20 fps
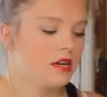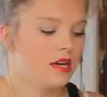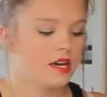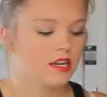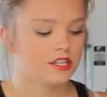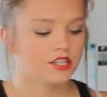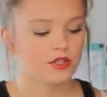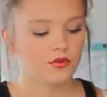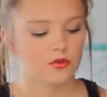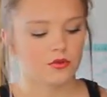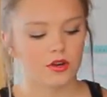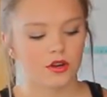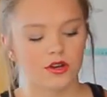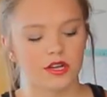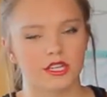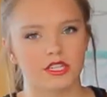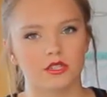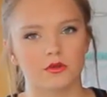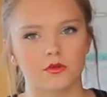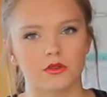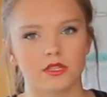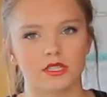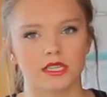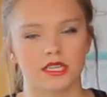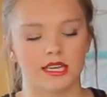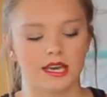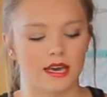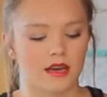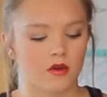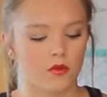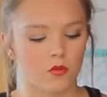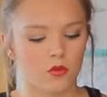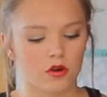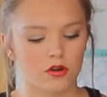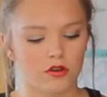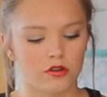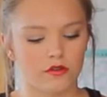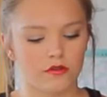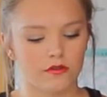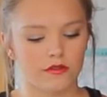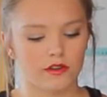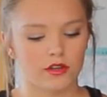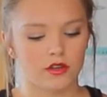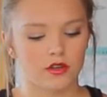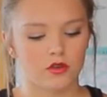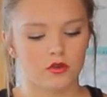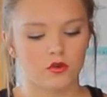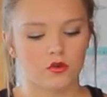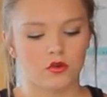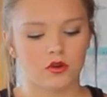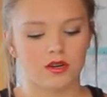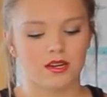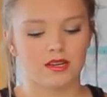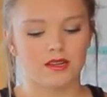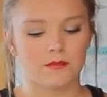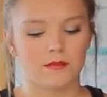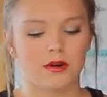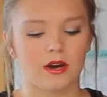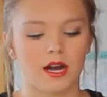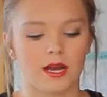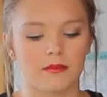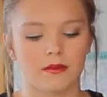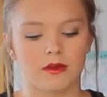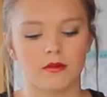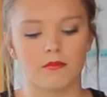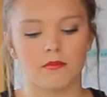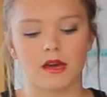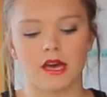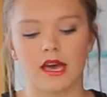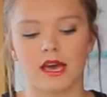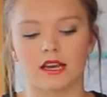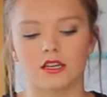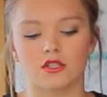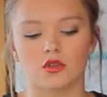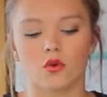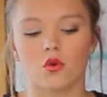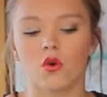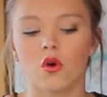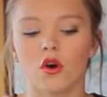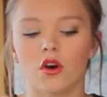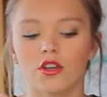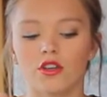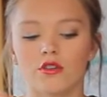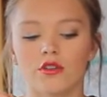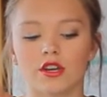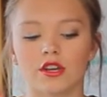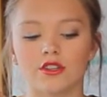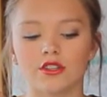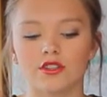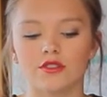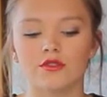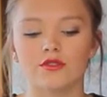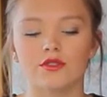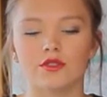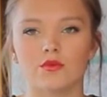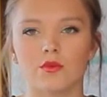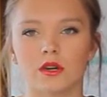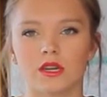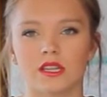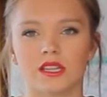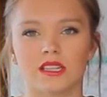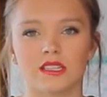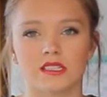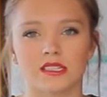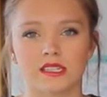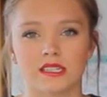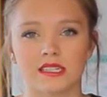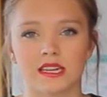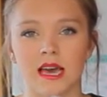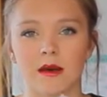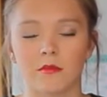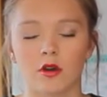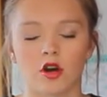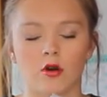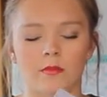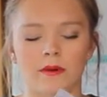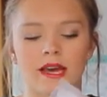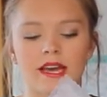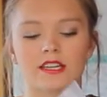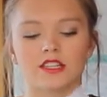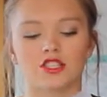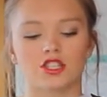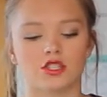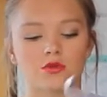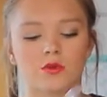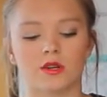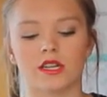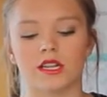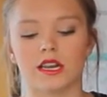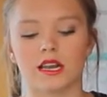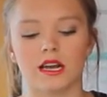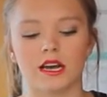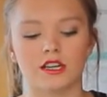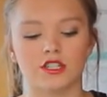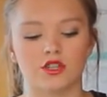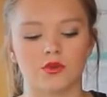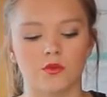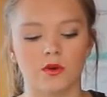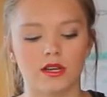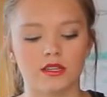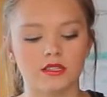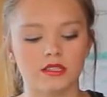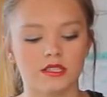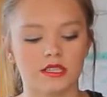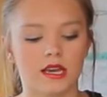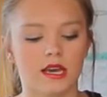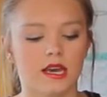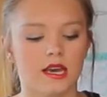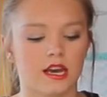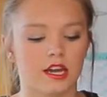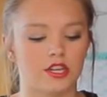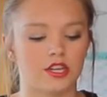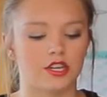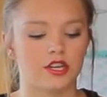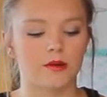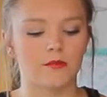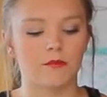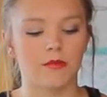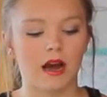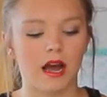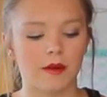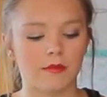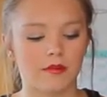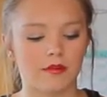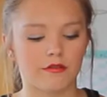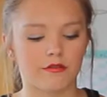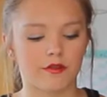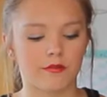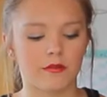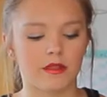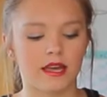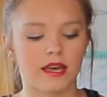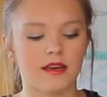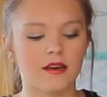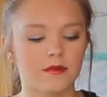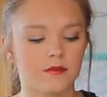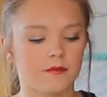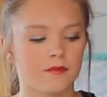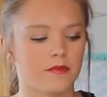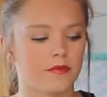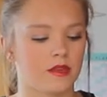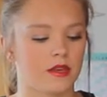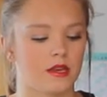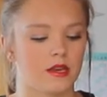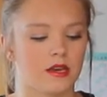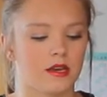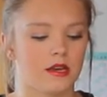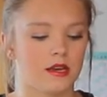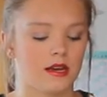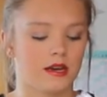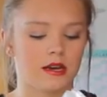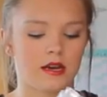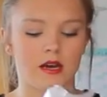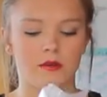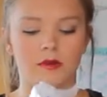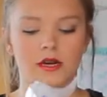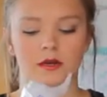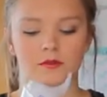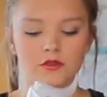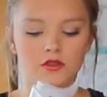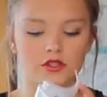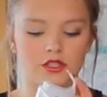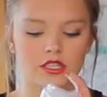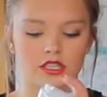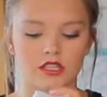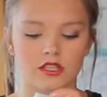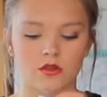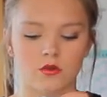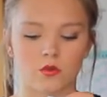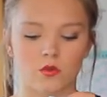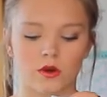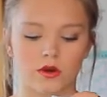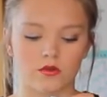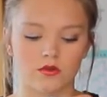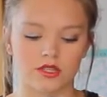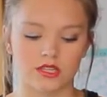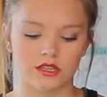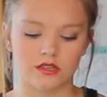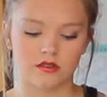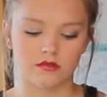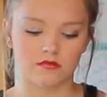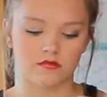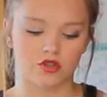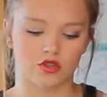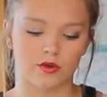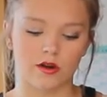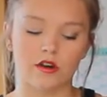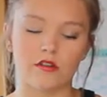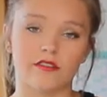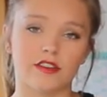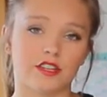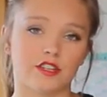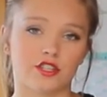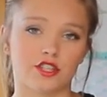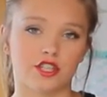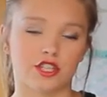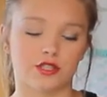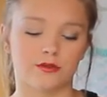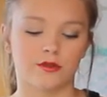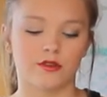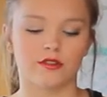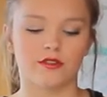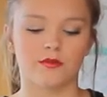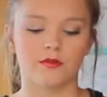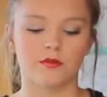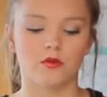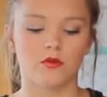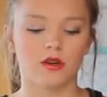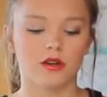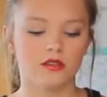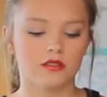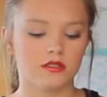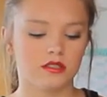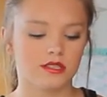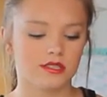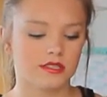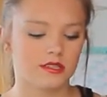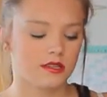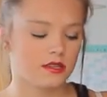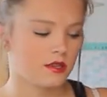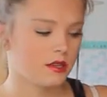And you're going to want to get one of your piping bags, or you can use one of the snap lock bags, just one of the larger ones, and you can pipe it from there. I'm using the Wilton 12-inch disposable ones.